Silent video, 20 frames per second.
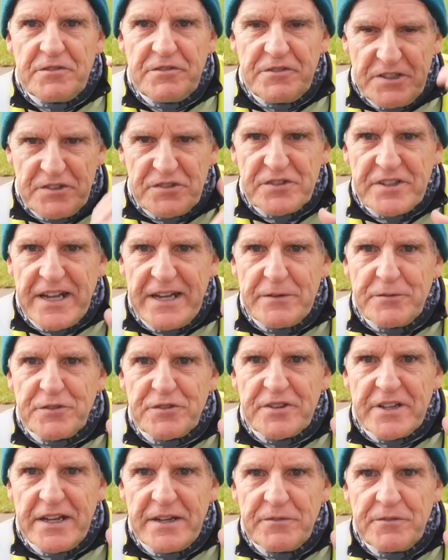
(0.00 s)
discounts
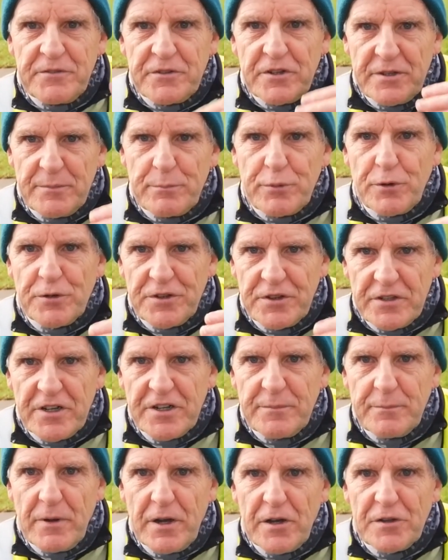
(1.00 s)
down
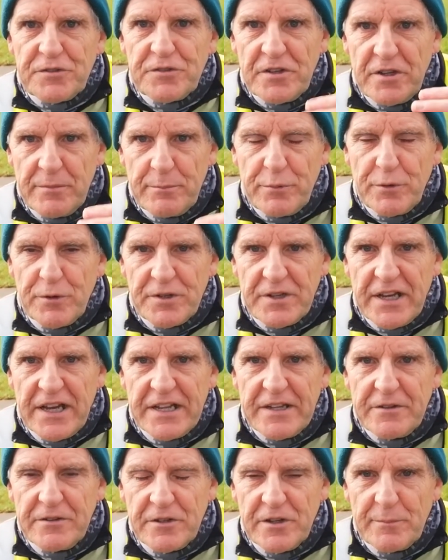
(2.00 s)
9.9 miles,
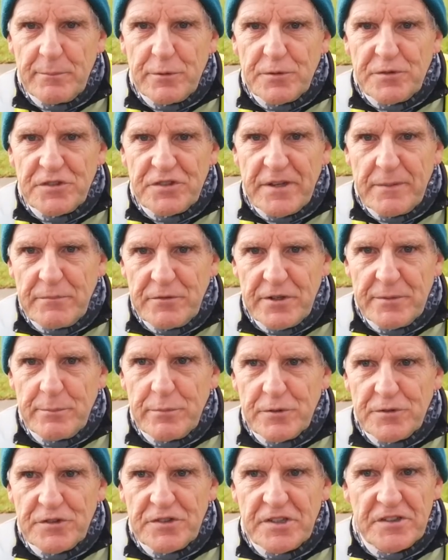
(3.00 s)
9.8, 9.7,
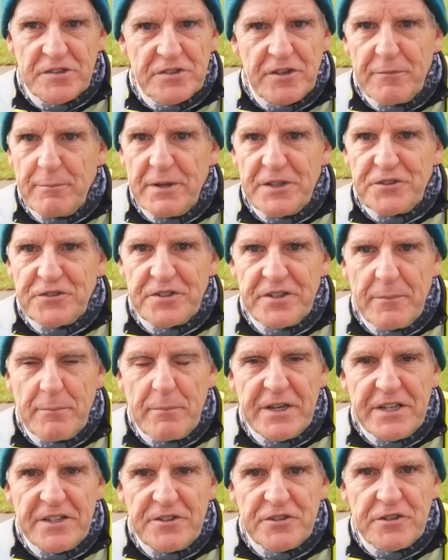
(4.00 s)
9.6. I've mentioned it
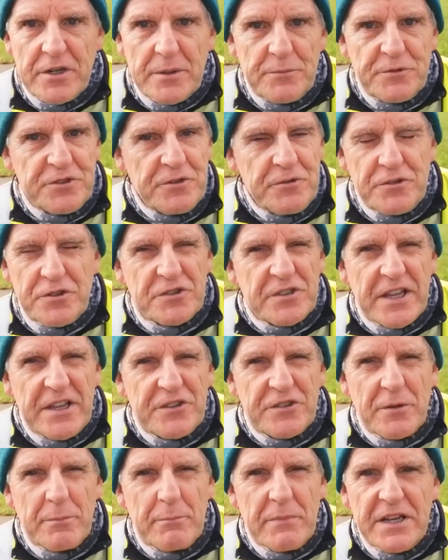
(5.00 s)
many times. You just get
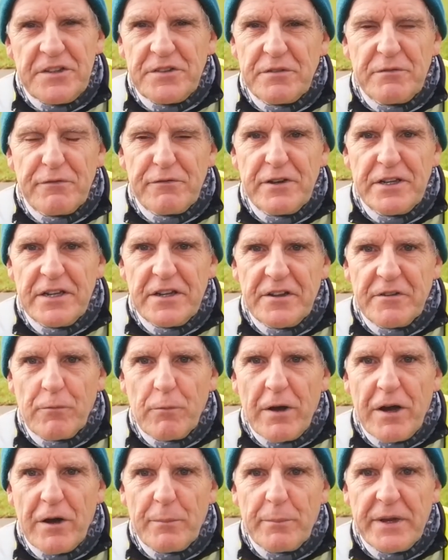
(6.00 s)
this amazing feeling of
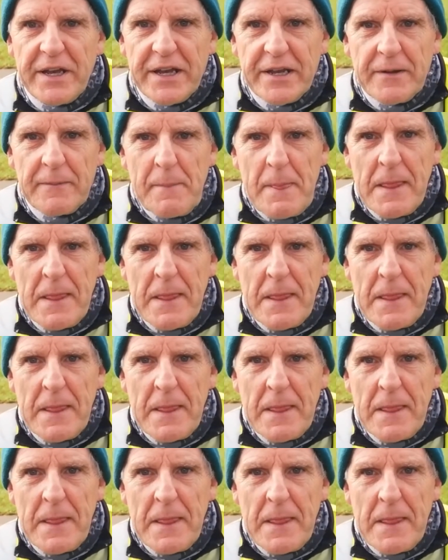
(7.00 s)
well-being.